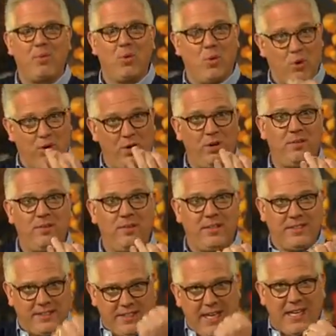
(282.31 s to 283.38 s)
Or
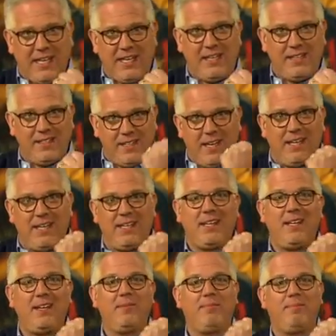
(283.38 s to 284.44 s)
ye
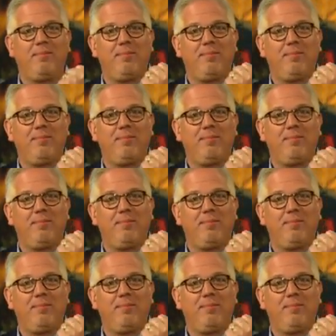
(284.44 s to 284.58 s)
ye!